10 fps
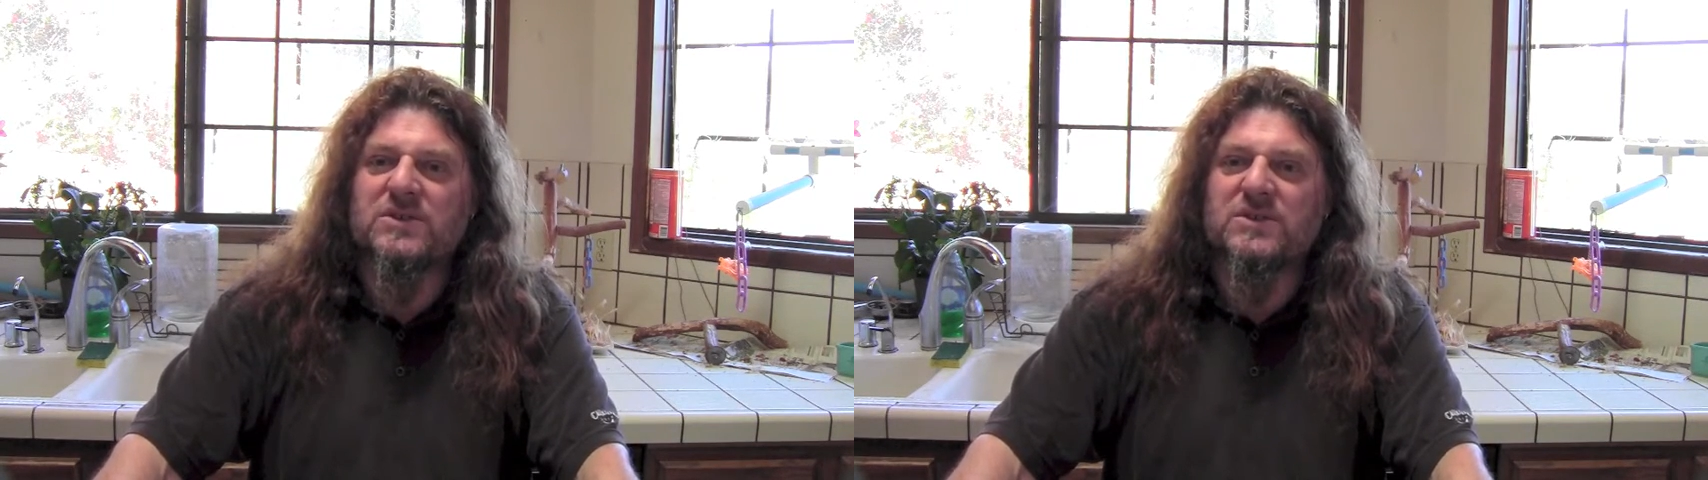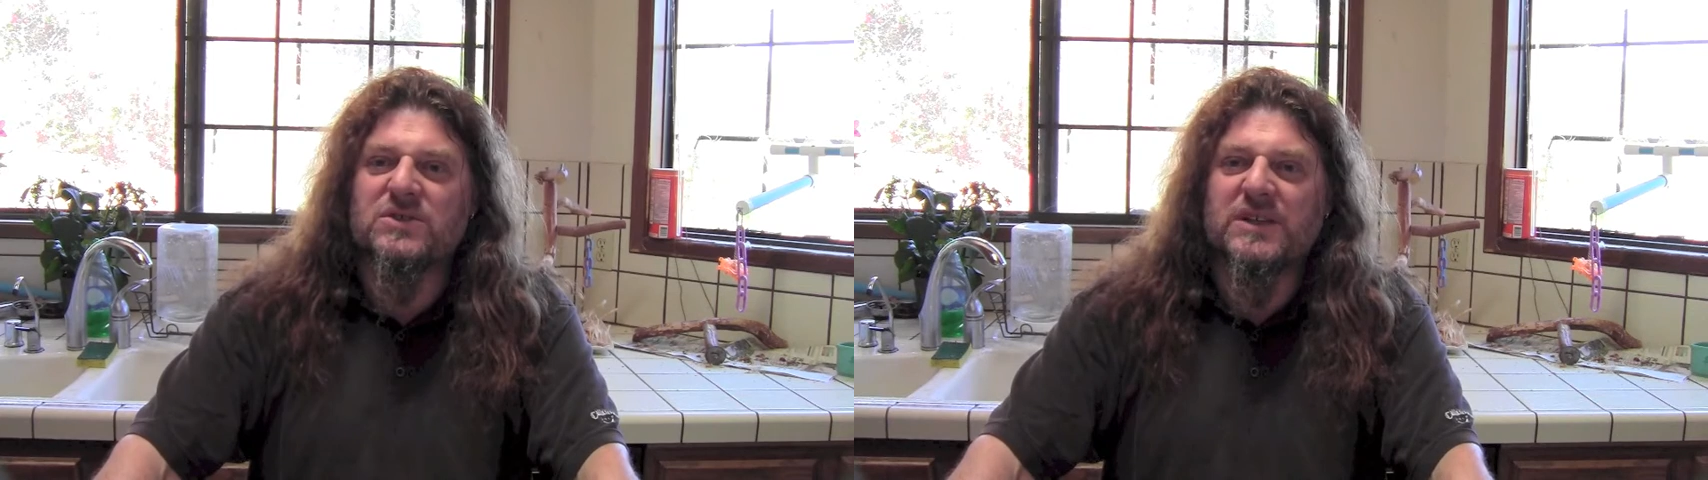
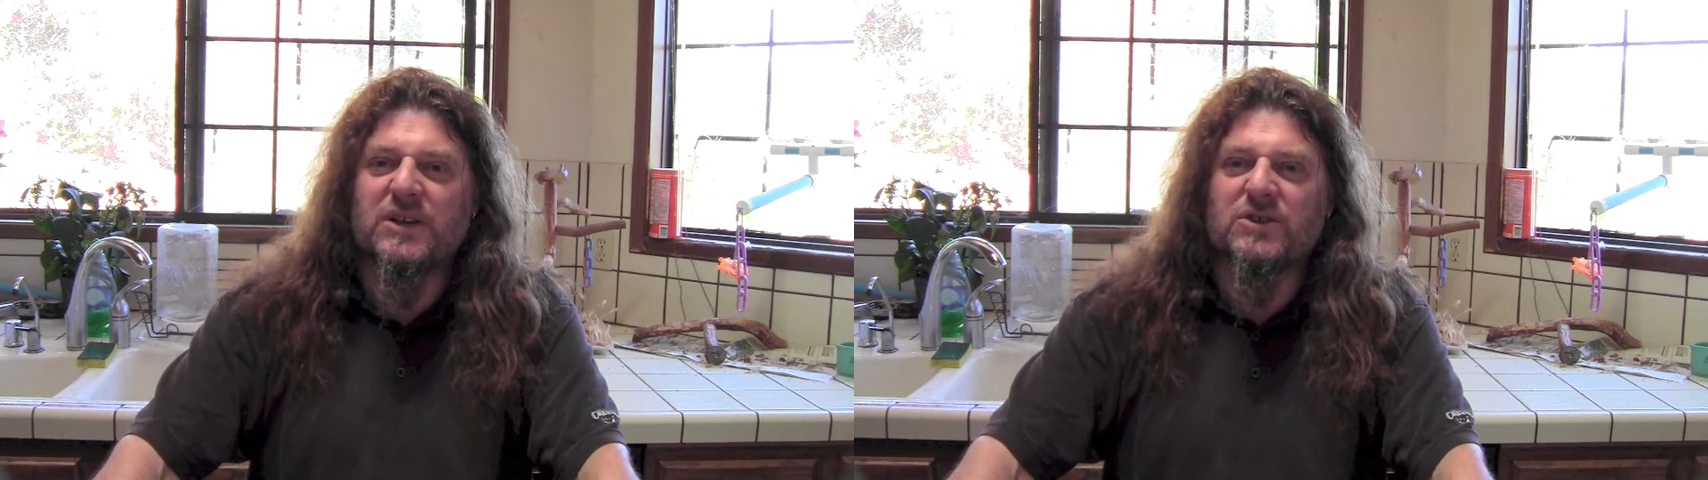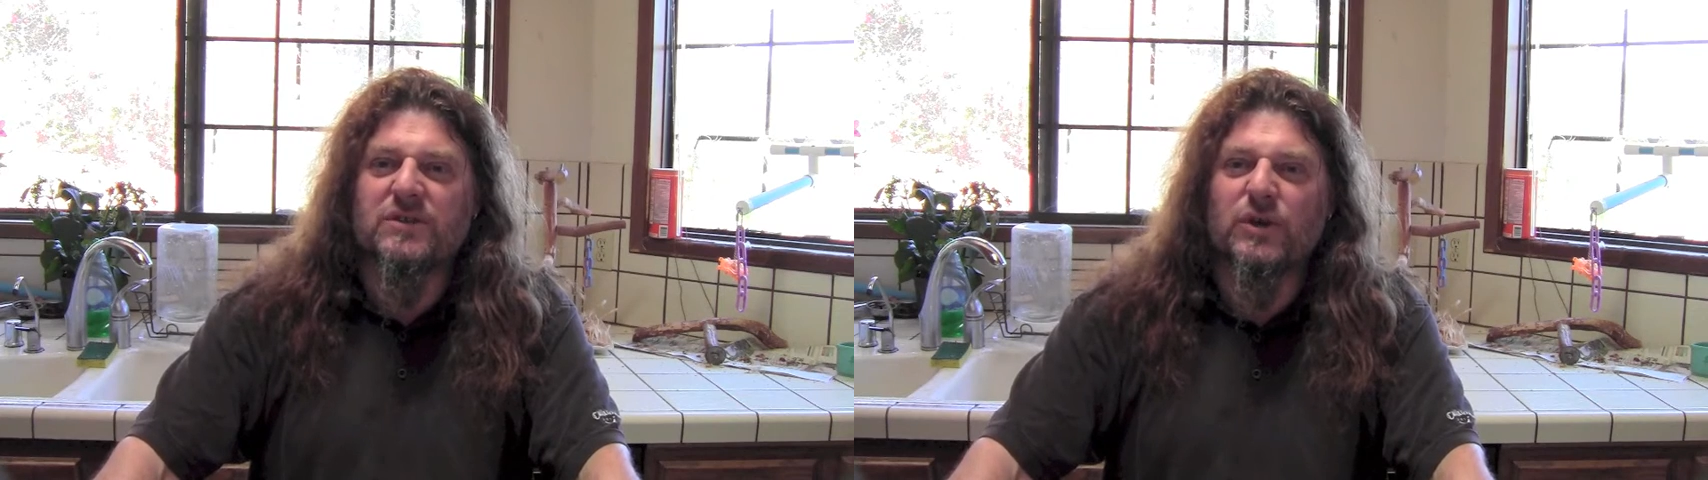There's just
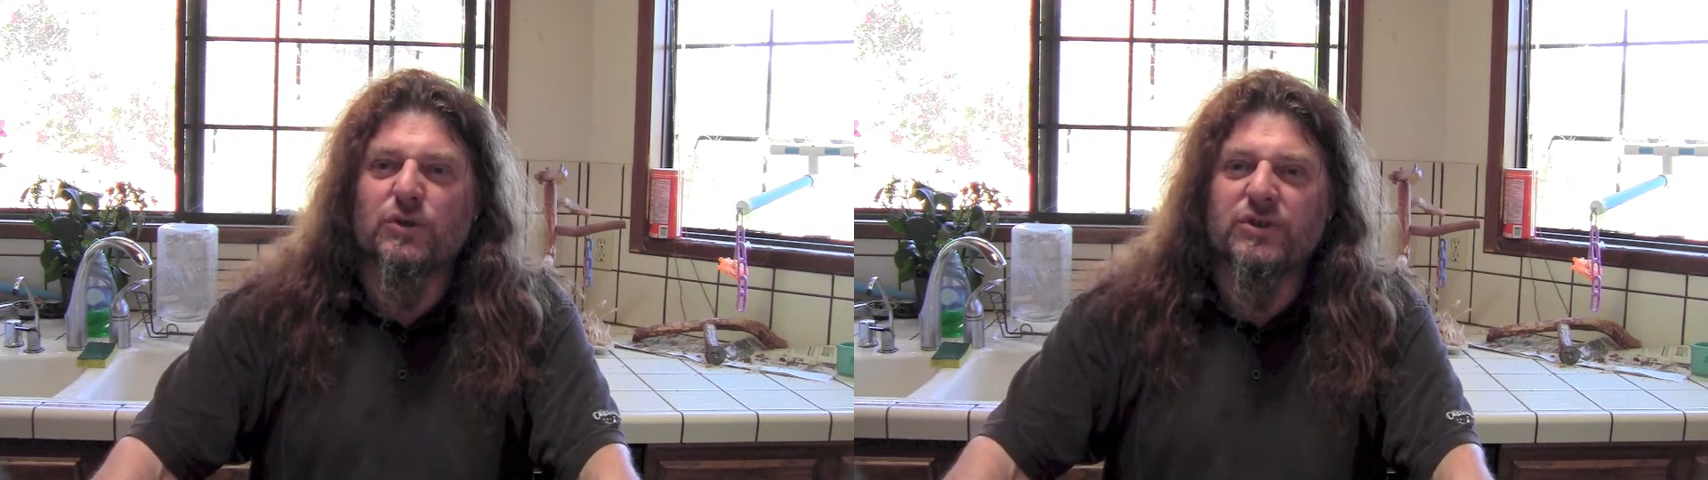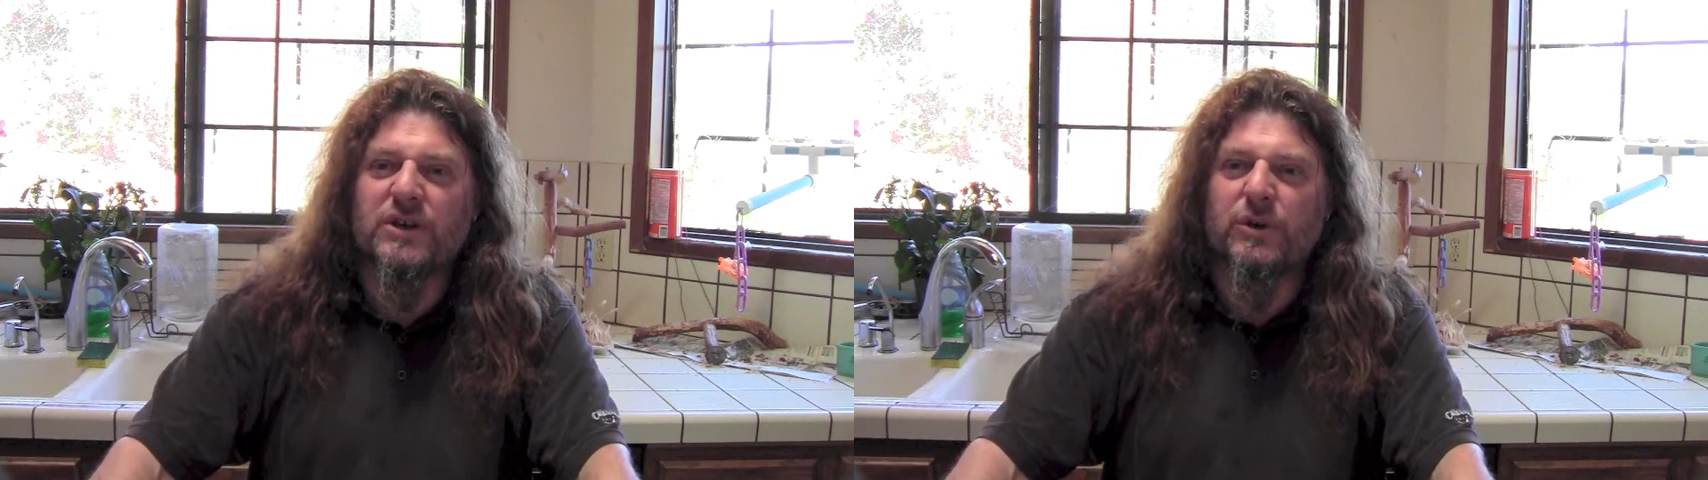that sort of
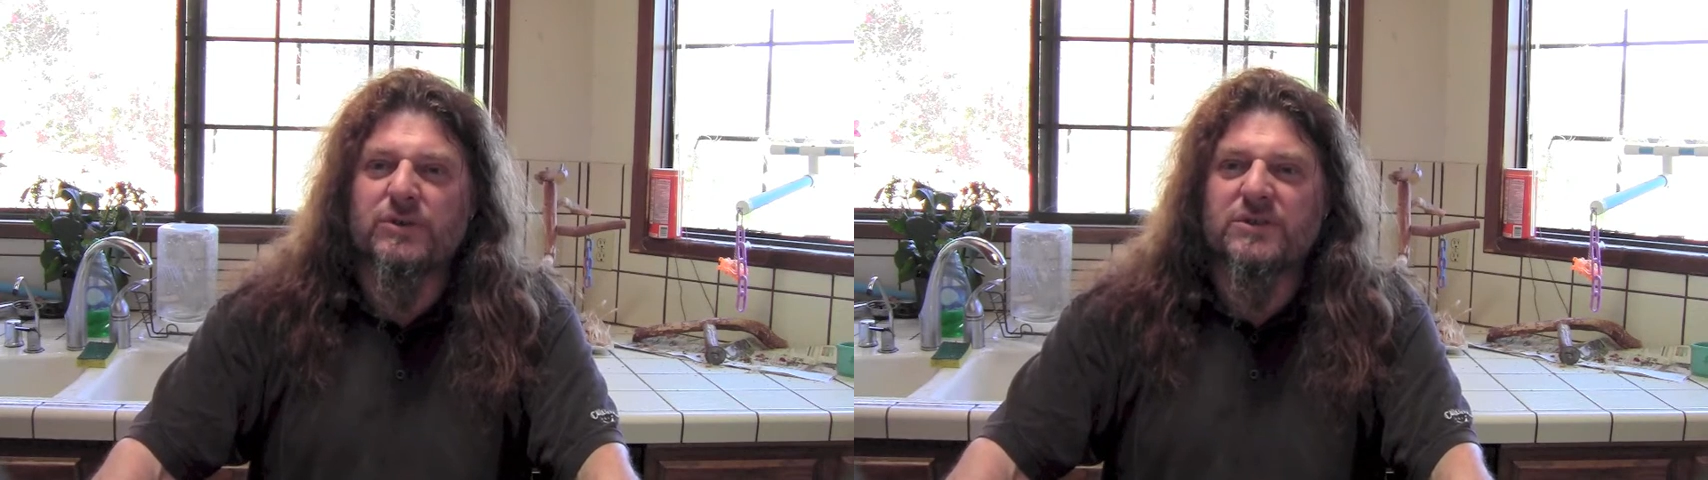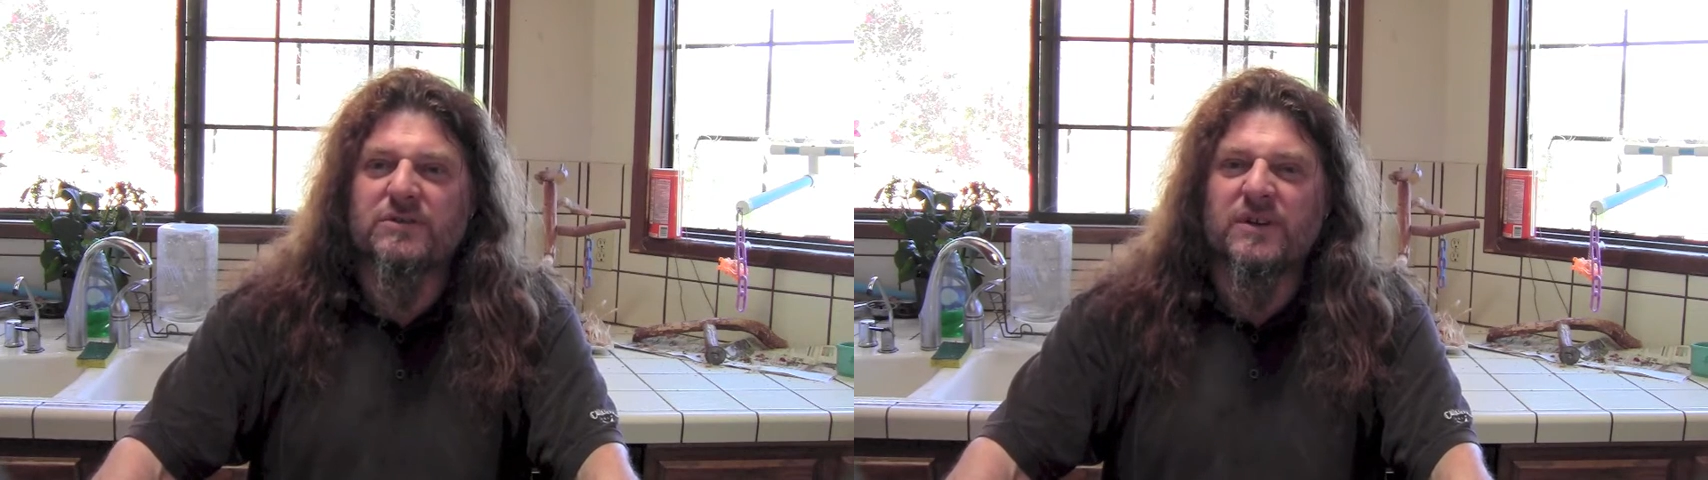
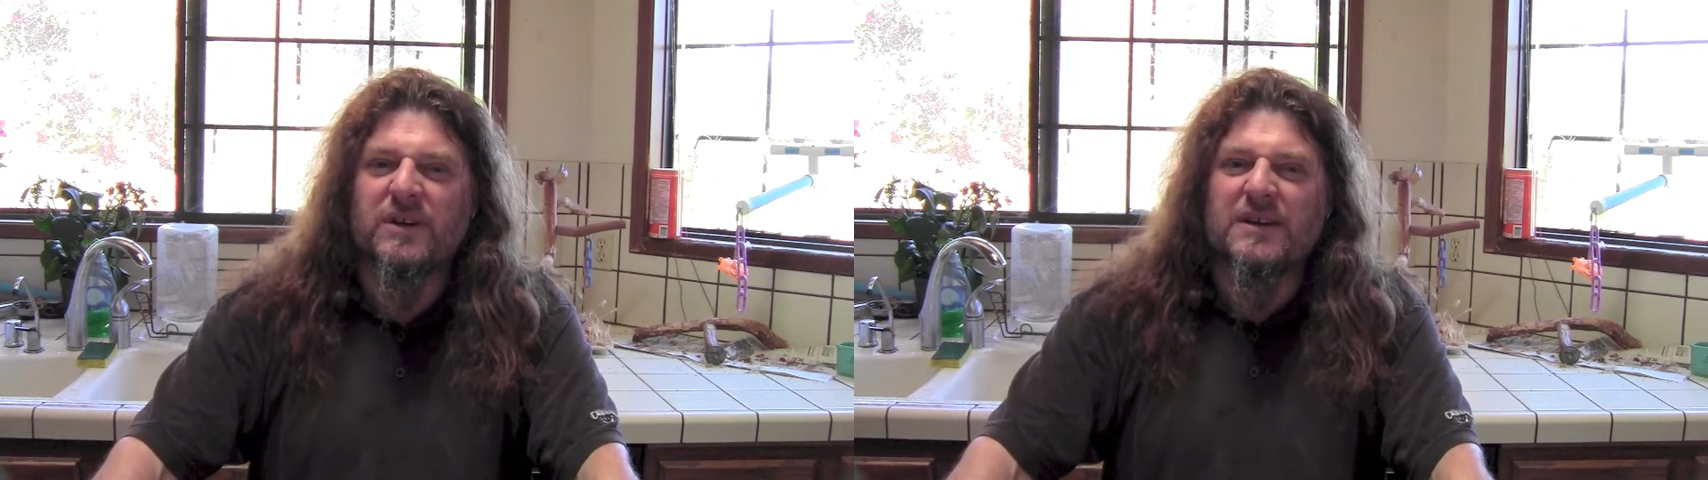undercurrent of